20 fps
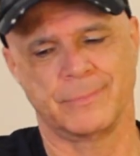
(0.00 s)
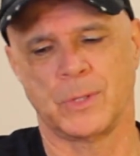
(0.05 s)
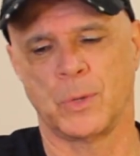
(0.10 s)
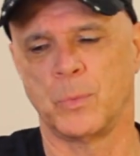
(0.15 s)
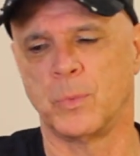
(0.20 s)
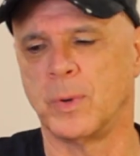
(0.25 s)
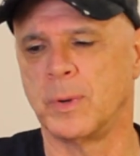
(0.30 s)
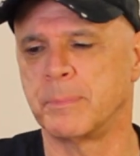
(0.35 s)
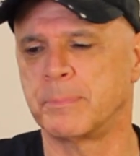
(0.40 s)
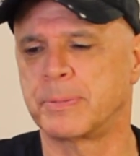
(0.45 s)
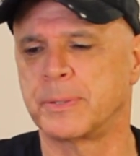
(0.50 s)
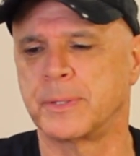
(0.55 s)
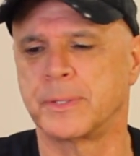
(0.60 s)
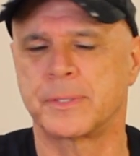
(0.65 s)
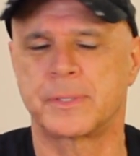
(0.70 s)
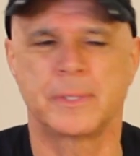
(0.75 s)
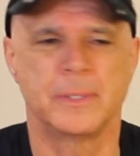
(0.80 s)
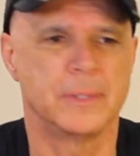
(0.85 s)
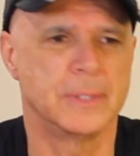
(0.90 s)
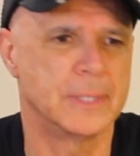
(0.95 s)
one
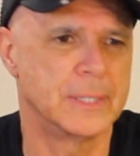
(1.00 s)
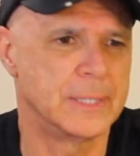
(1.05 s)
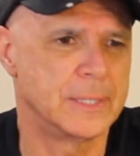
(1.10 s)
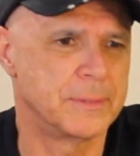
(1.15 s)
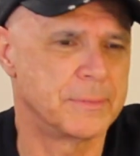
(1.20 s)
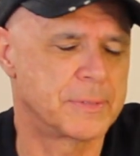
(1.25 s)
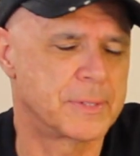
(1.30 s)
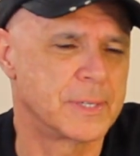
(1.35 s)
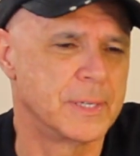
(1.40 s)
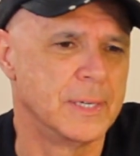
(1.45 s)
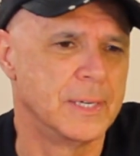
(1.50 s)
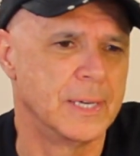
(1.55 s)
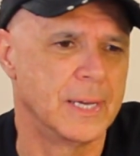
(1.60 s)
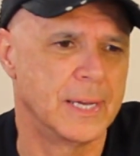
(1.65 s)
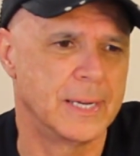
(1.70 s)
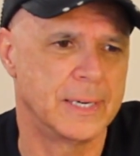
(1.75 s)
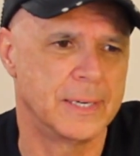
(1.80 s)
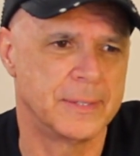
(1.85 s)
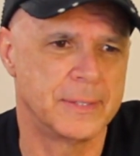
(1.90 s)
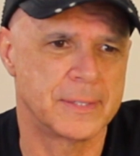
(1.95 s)
person leaves.
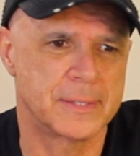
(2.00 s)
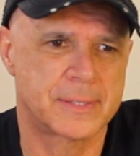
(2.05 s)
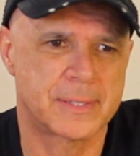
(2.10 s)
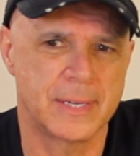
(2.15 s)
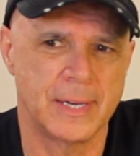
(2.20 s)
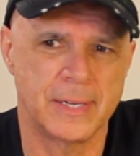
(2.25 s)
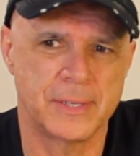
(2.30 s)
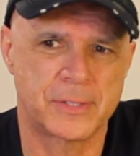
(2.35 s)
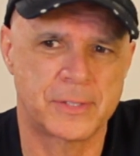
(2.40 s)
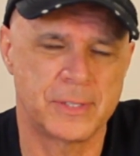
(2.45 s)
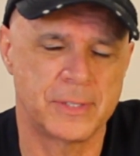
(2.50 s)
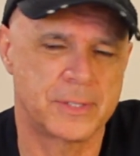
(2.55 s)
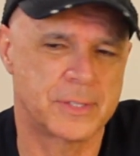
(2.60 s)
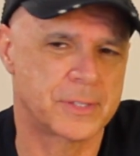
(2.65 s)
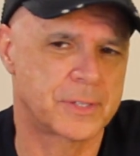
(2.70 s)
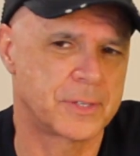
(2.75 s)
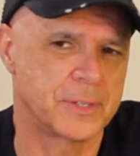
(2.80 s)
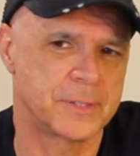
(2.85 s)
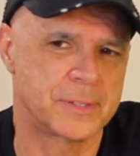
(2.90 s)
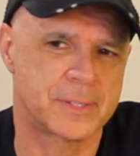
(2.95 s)
And in this case, she
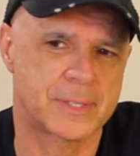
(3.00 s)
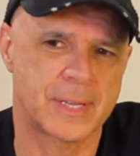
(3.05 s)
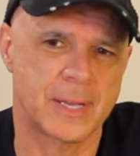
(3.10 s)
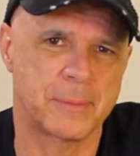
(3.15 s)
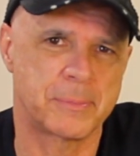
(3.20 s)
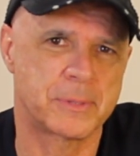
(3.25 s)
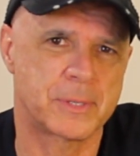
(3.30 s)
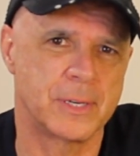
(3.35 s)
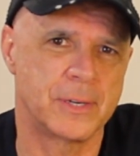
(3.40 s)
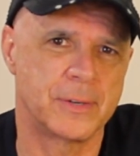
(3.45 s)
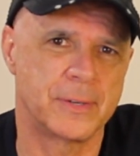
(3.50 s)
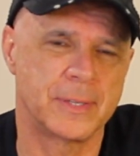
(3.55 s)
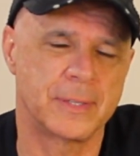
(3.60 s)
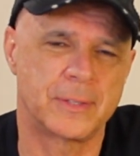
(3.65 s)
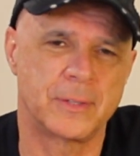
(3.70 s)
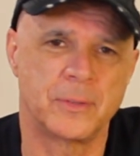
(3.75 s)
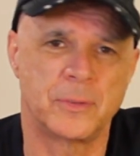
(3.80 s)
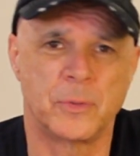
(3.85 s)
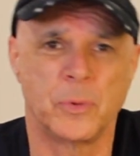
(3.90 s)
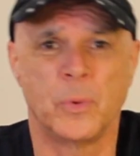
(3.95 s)
just couldn't stop staring at
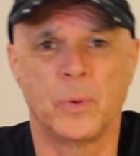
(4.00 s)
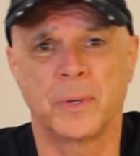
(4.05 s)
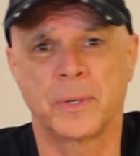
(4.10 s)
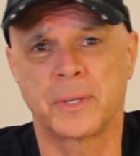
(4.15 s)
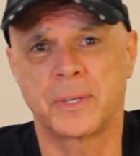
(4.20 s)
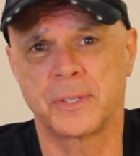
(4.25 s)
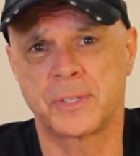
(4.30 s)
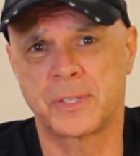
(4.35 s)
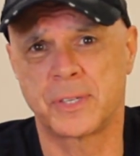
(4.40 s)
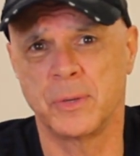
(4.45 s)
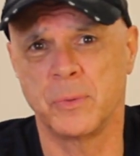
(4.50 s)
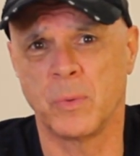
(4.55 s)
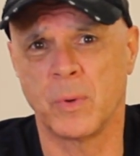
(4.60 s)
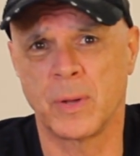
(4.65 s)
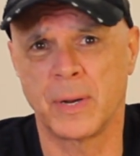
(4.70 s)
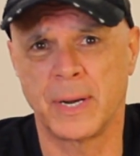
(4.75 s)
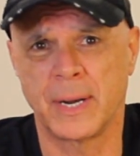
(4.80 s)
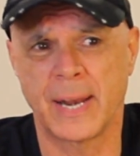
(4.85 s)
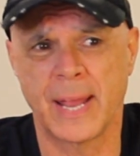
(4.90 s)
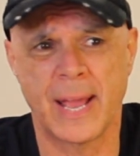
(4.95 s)
the door because she
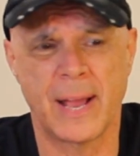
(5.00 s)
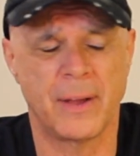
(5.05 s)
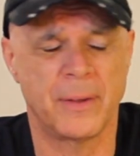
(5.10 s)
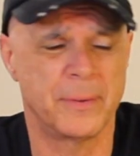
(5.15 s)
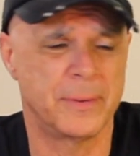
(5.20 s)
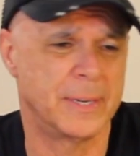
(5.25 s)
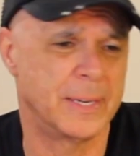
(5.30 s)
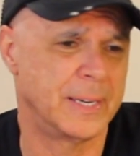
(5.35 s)
wanted out.